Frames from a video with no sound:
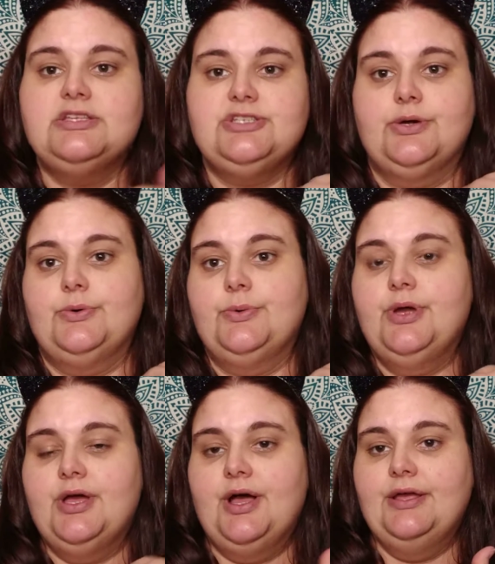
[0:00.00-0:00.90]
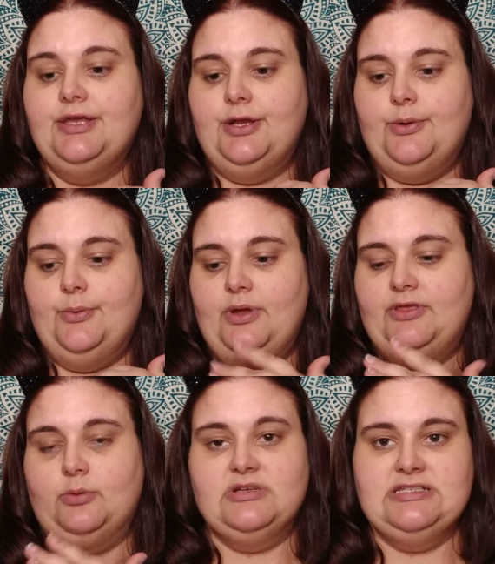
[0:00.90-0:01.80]
So, you know,
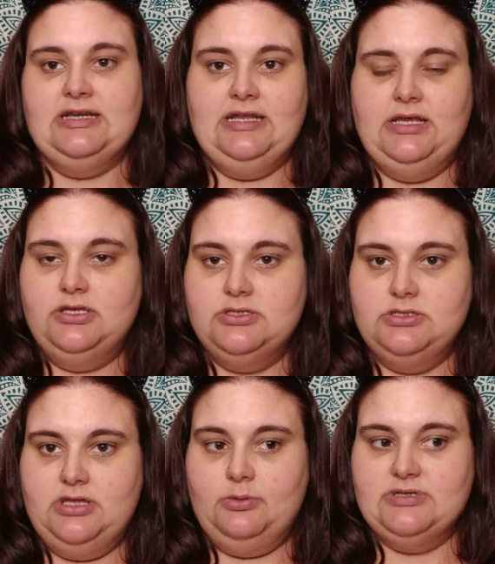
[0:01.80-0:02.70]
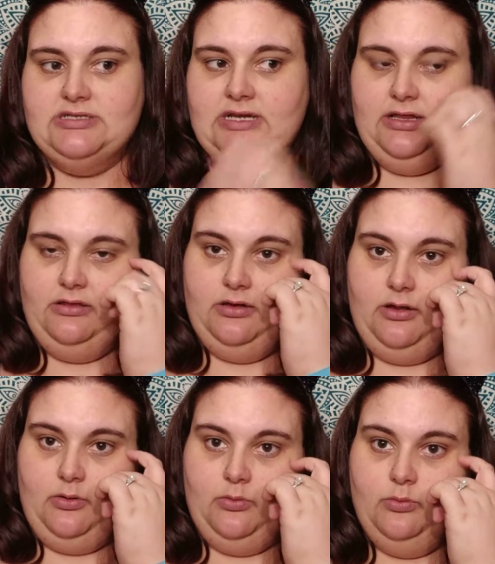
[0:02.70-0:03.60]
there wasn't any,
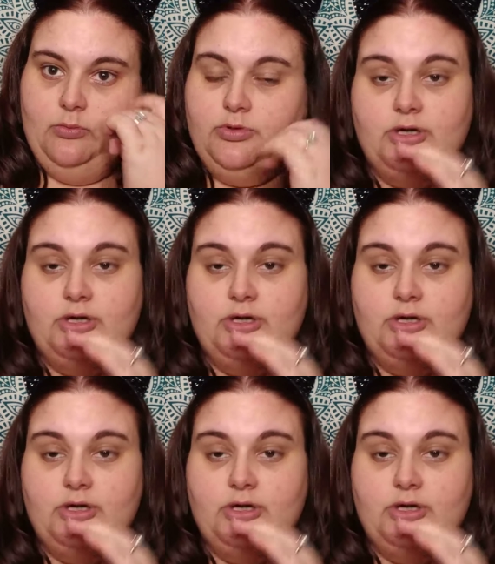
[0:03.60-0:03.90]
you know,